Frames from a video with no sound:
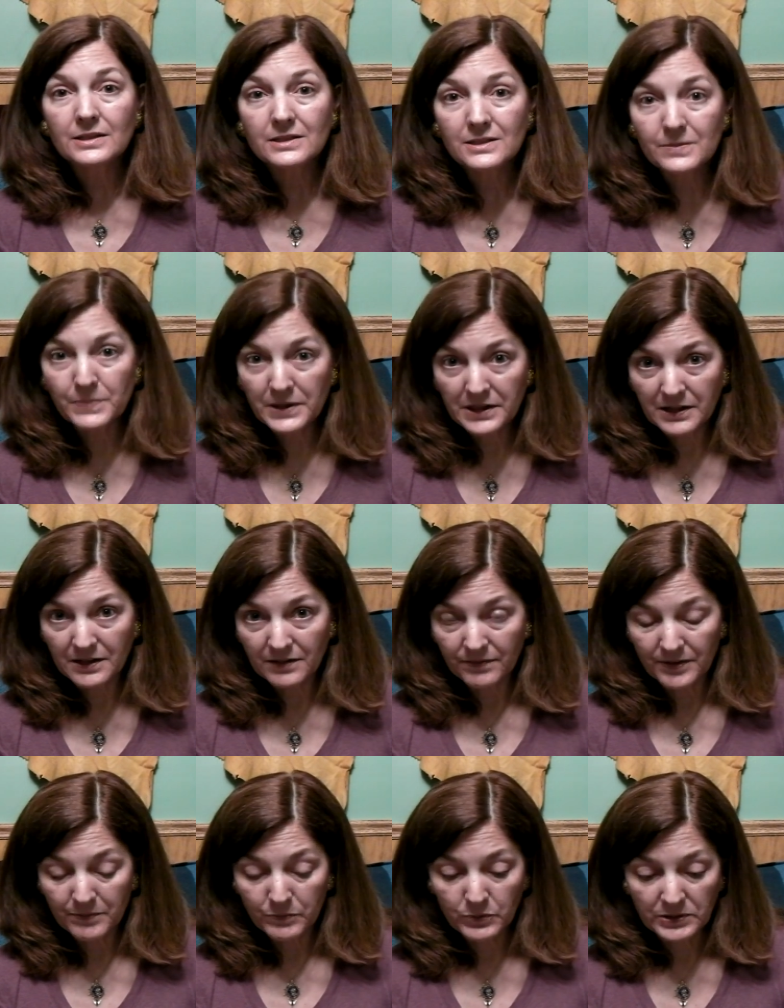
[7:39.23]
Speaking
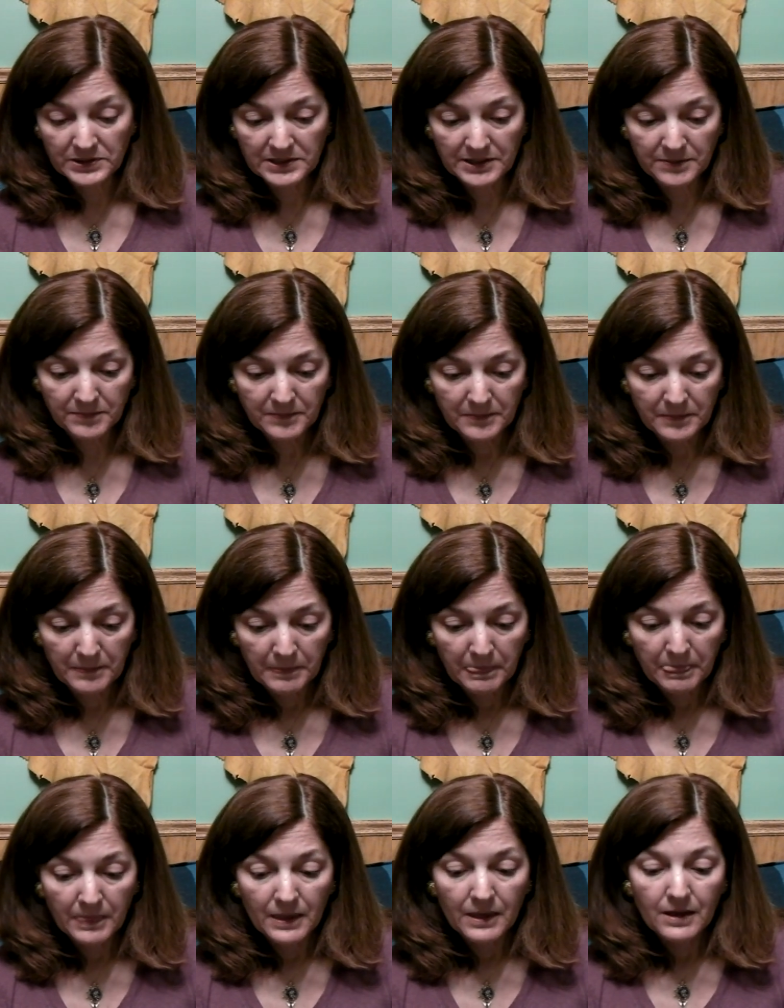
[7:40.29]
of imprinting,
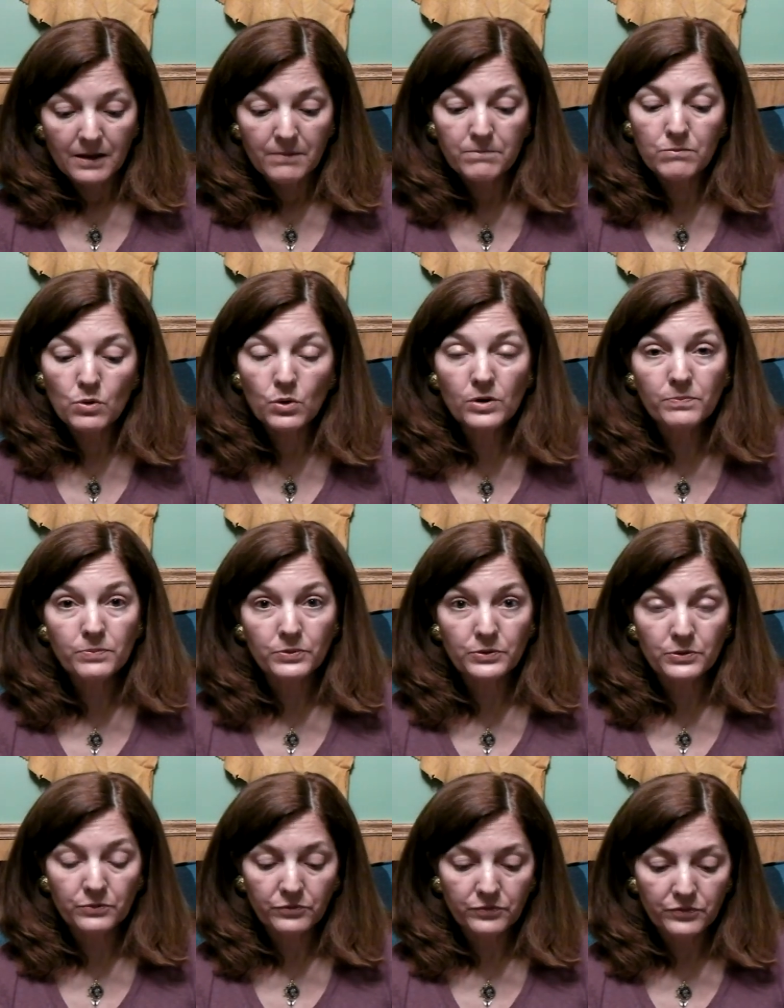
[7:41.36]
more
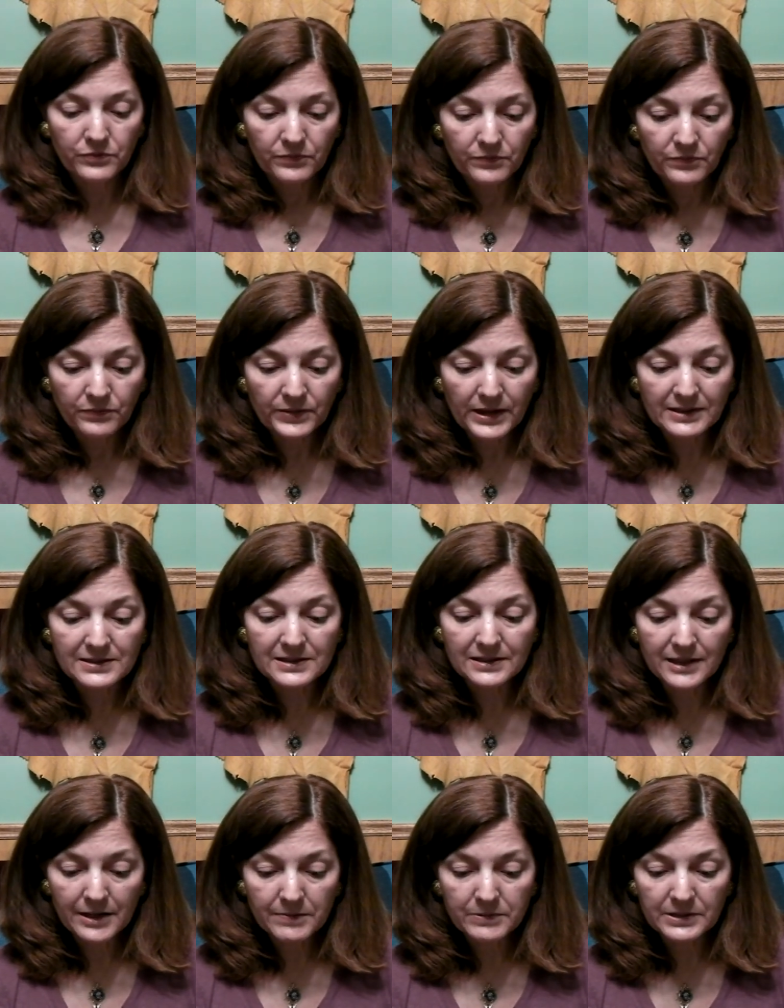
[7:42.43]
proof that
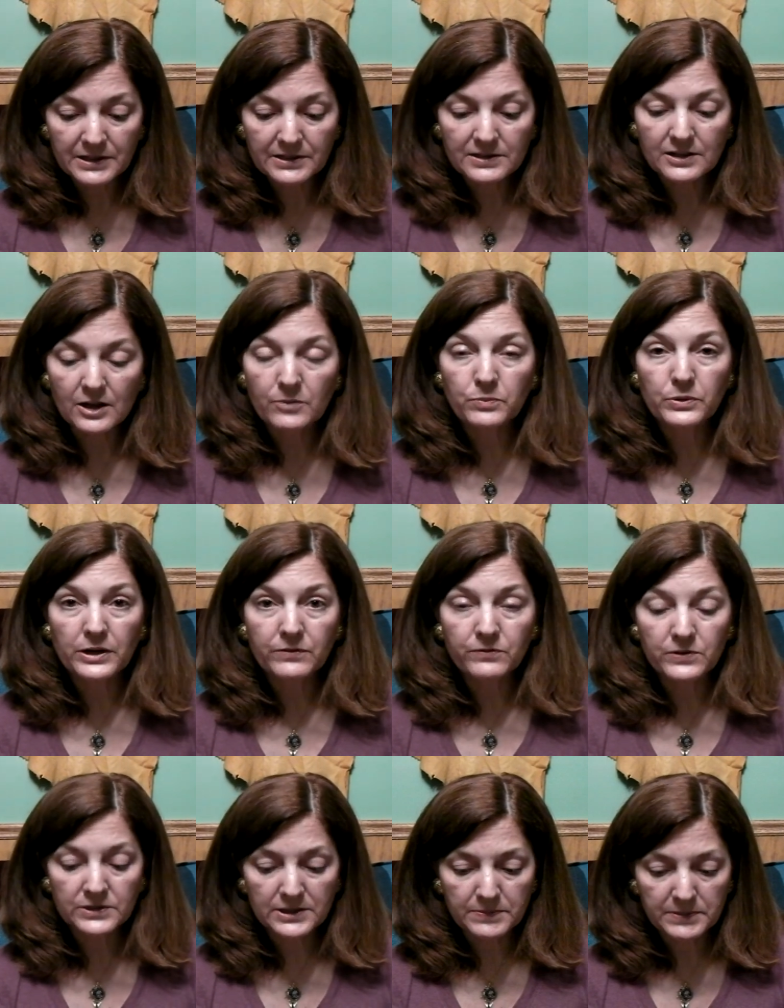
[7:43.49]
celebrities are bred
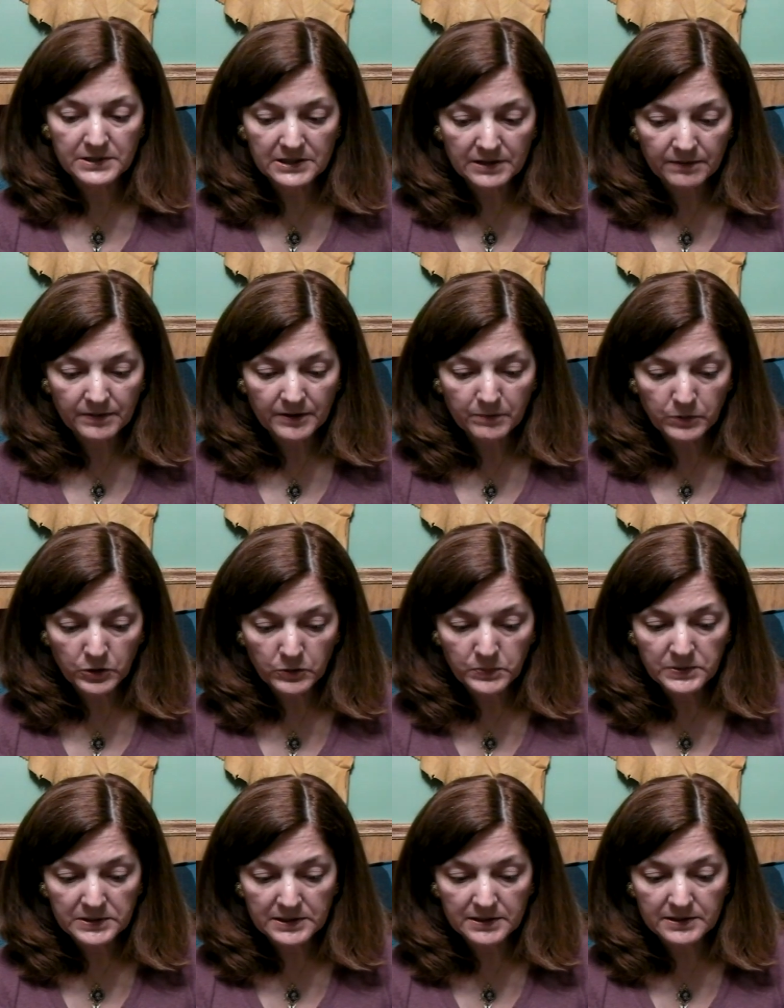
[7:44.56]
for specific
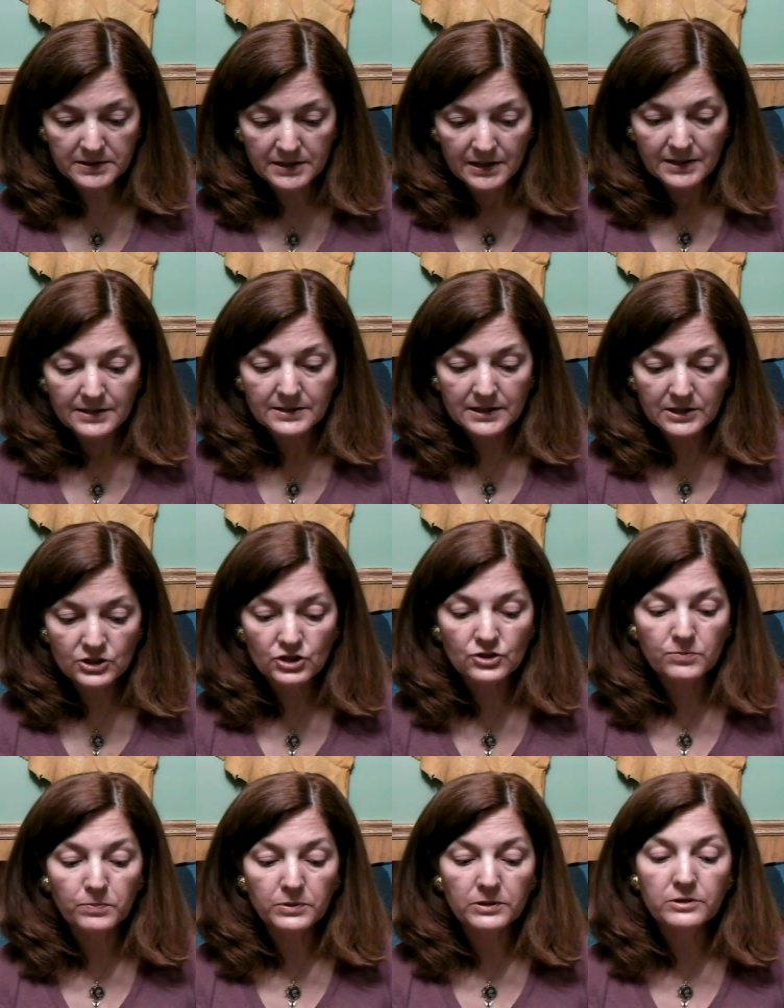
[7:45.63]
purposes, such
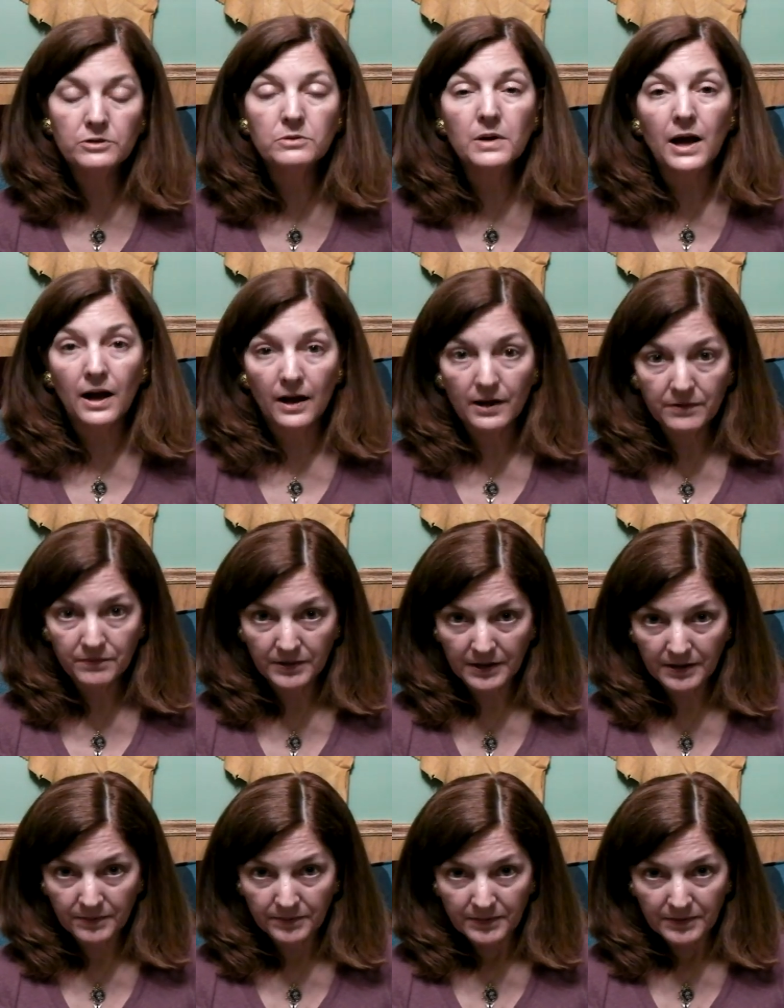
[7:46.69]
as Blue
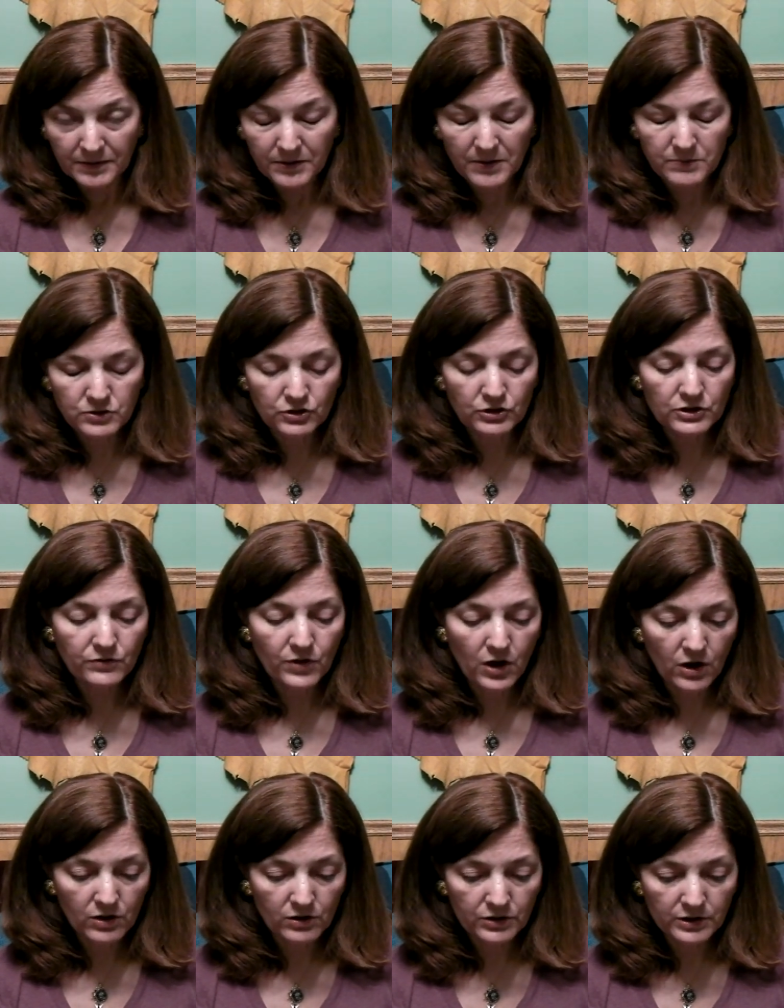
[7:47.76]
Ivy. I'm sure you've
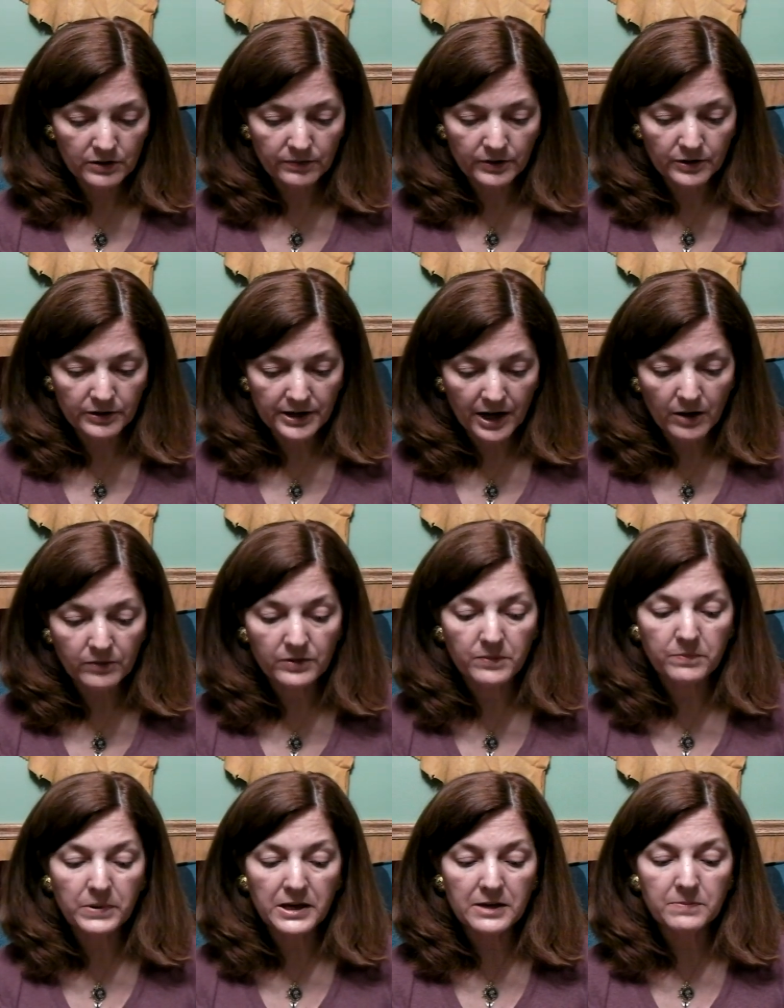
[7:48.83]
all heard of her now,
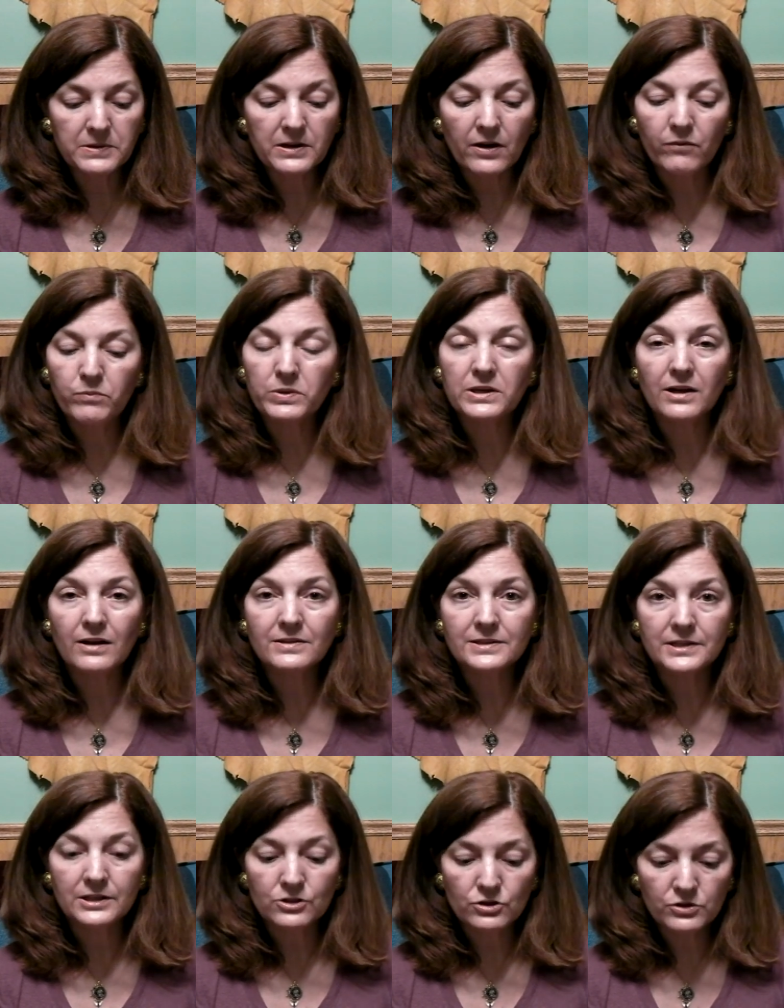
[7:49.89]
the baby of
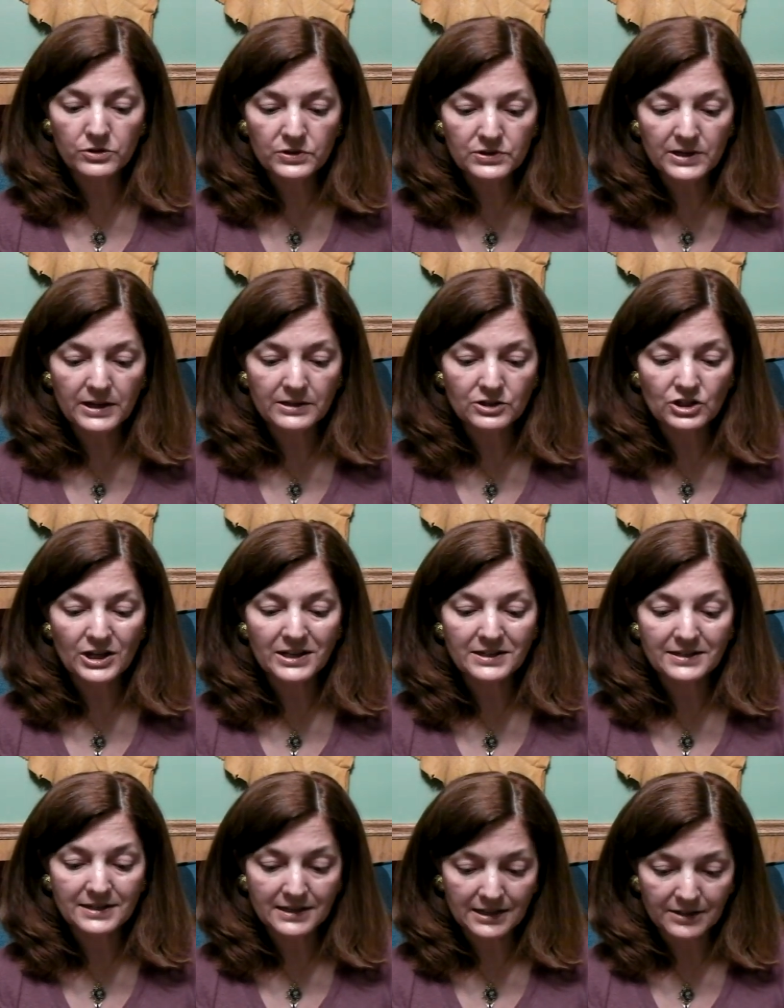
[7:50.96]
Beyonce Knowles and
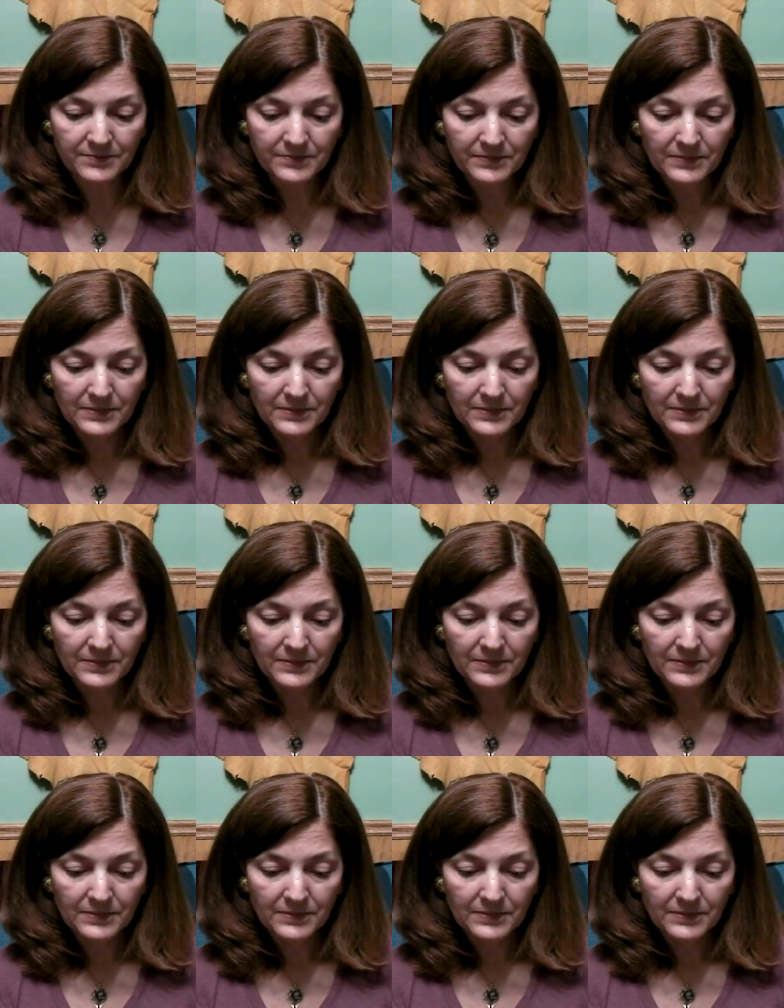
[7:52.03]
Jay-Z.